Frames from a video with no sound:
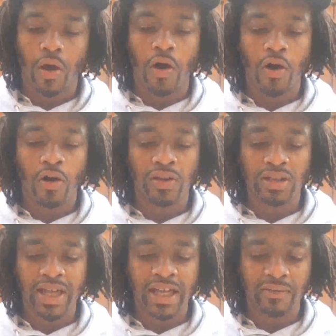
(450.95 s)
all
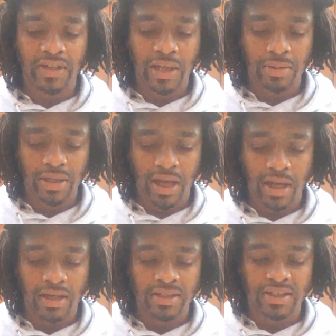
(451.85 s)
the land of
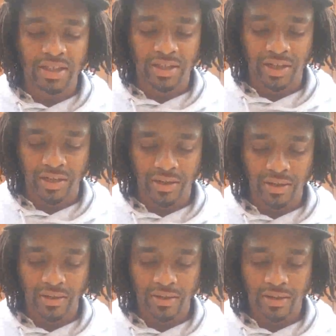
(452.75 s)
Lebanon and Shinar
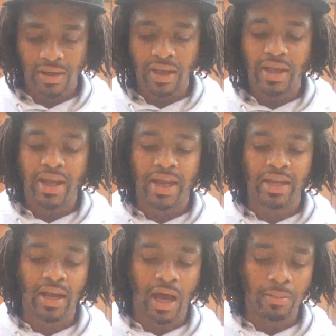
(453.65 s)

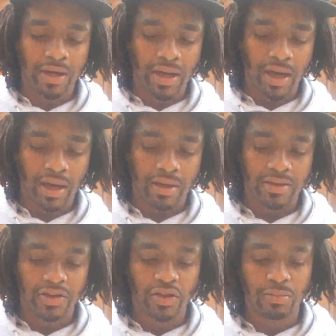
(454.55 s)
and Amana,
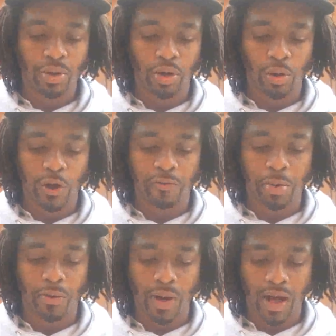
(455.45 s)
to the border of
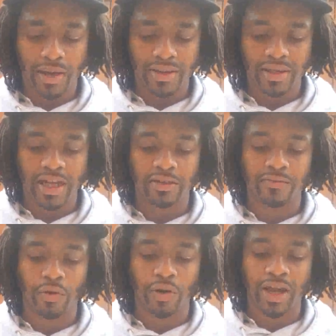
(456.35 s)
Parath.
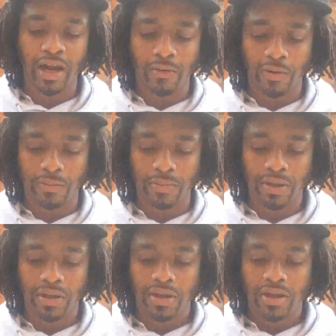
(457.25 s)
And for Aram
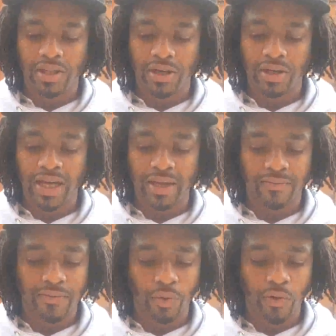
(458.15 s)
there came
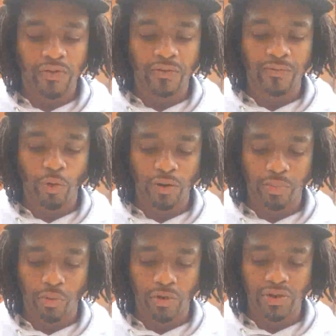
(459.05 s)
forth the fourth
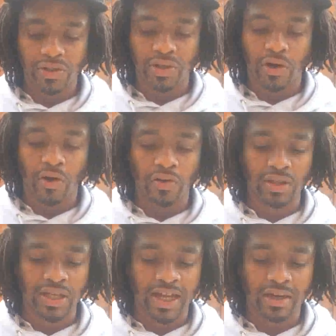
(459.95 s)
portion, all
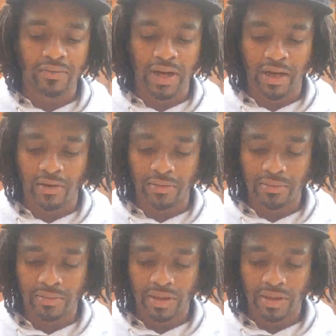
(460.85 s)
the land of Aram